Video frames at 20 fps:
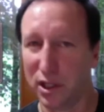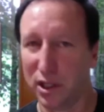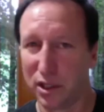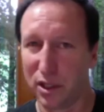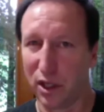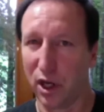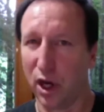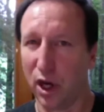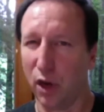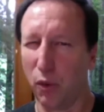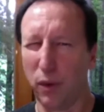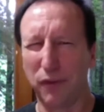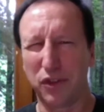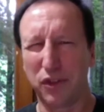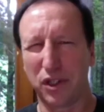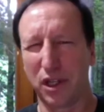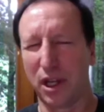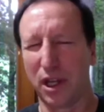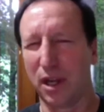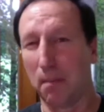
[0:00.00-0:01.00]
you know, we've
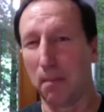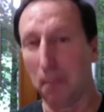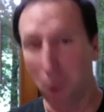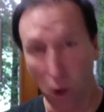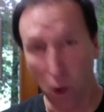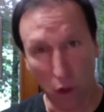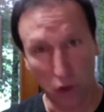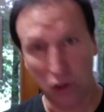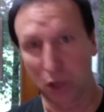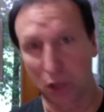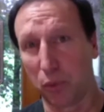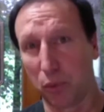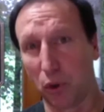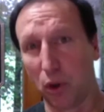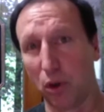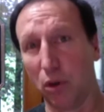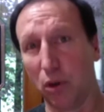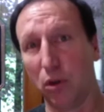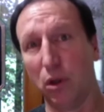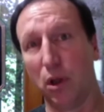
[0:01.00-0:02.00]
seen multiple